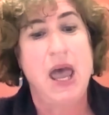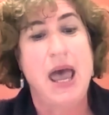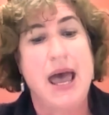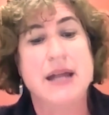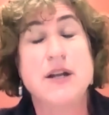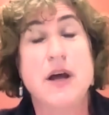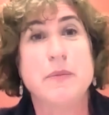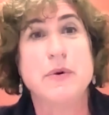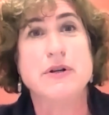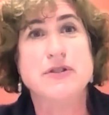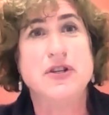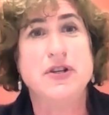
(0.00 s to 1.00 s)
And
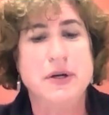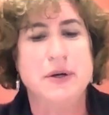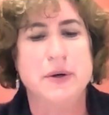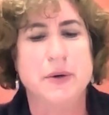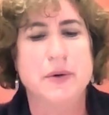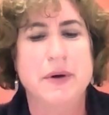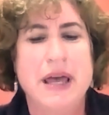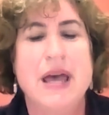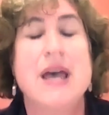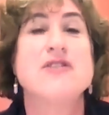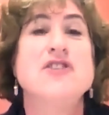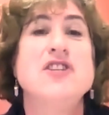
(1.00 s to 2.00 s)
number 2,
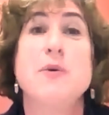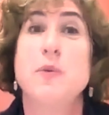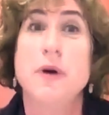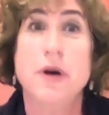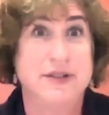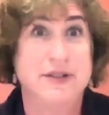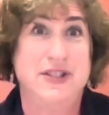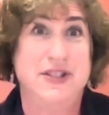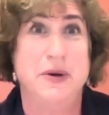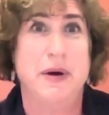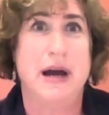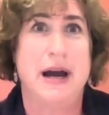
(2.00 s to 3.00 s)
she works
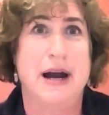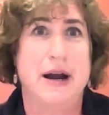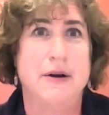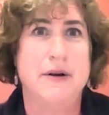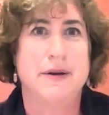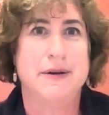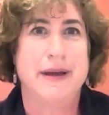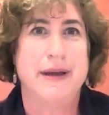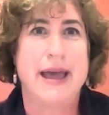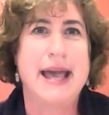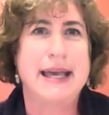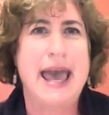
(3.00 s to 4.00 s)
too hard,
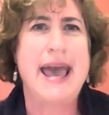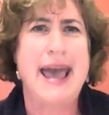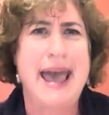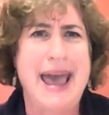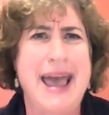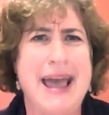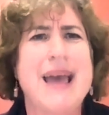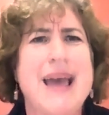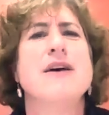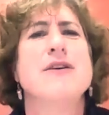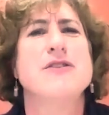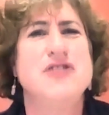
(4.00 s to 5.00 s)
AKA
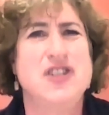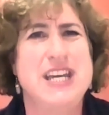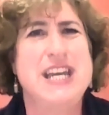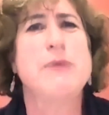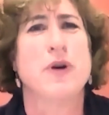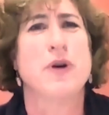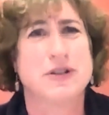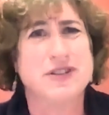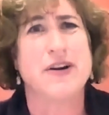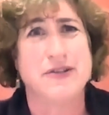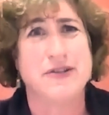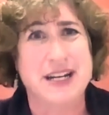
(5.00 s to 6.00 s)
she works
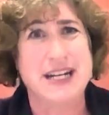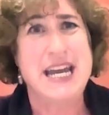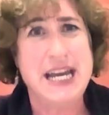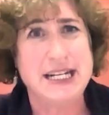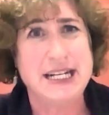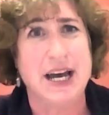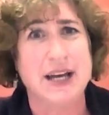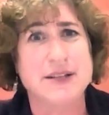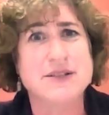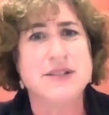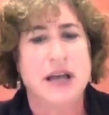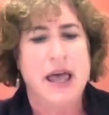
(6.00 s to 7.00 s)
harder than he
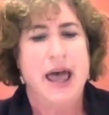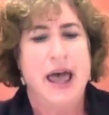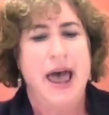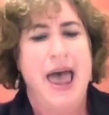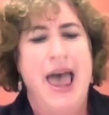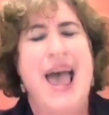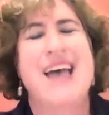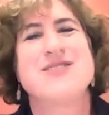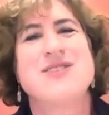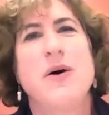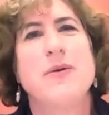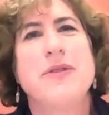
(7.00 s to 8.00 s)
does.
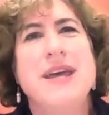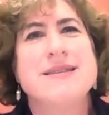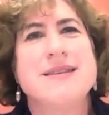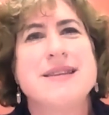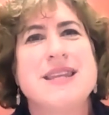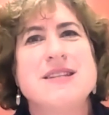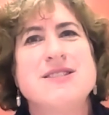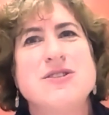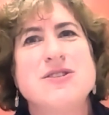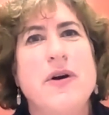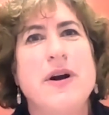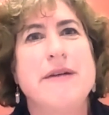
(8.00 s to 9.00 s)
So this
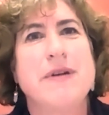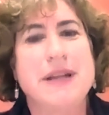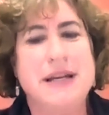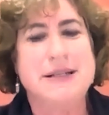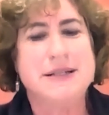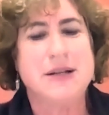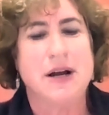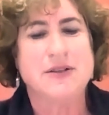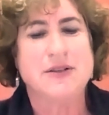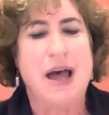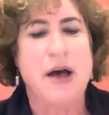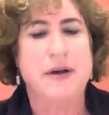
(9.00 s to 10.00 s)
story really
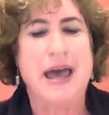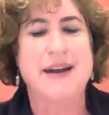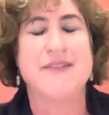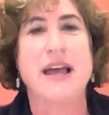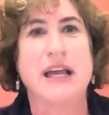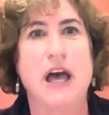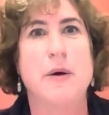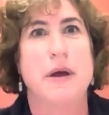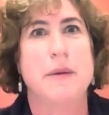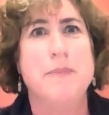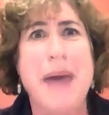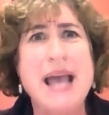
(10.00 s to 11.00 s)
starts out kind of like a
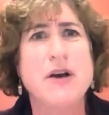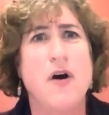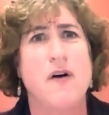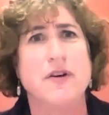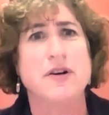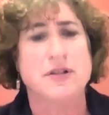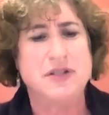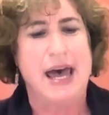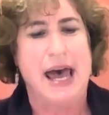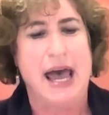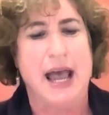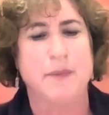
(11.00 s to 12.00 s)
makeover
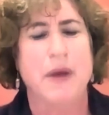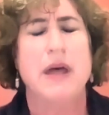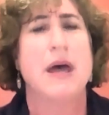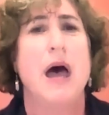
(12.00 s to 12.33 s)
time.